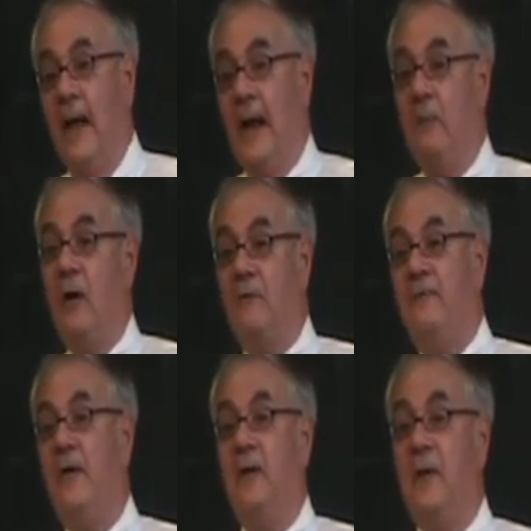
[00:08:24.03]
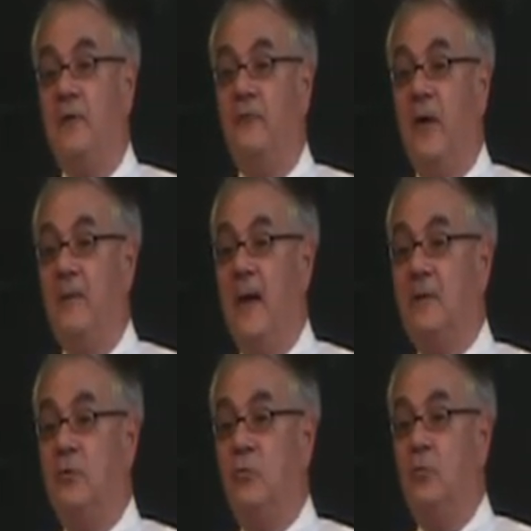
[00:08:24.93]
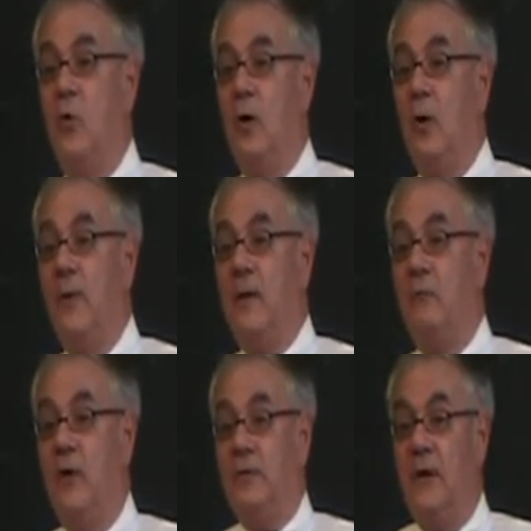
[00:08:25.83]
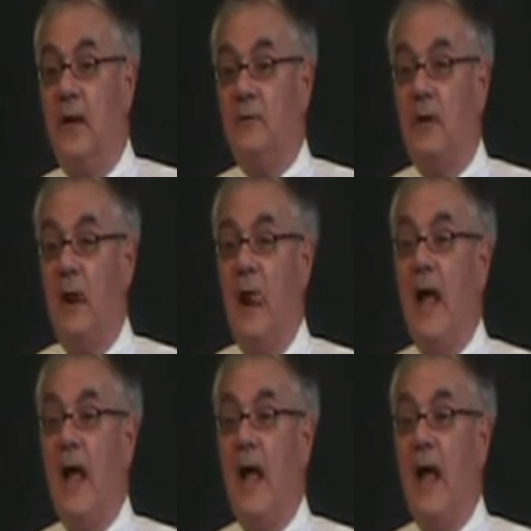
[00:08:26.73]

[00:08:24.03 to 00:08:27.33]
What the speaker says: And I wanted Fannie Mae and Freddie Mac to do more low-income rental housing.